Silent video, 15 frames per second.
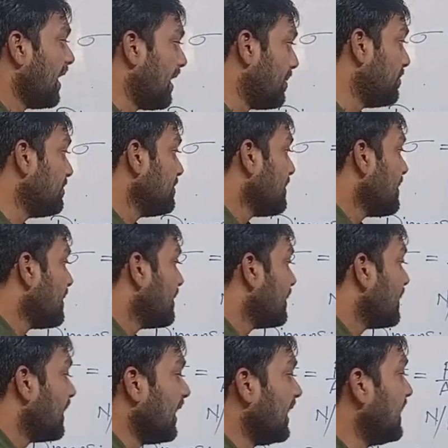M
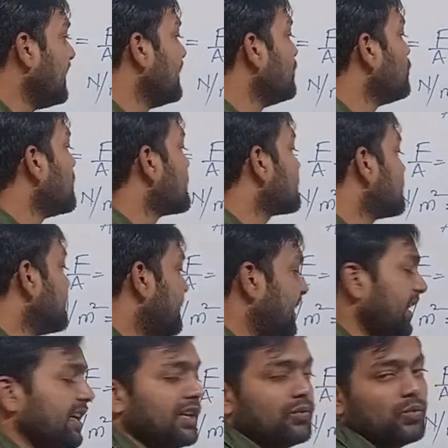L inverse T
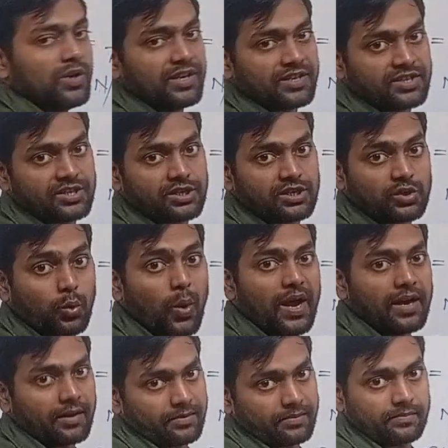inverse
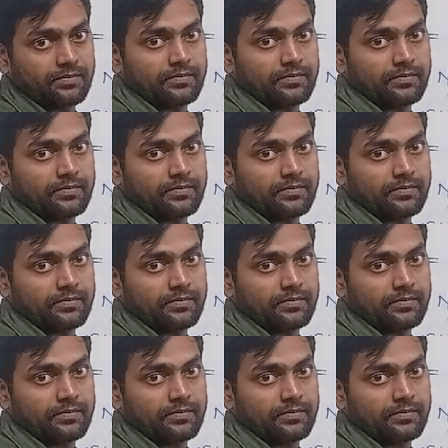square.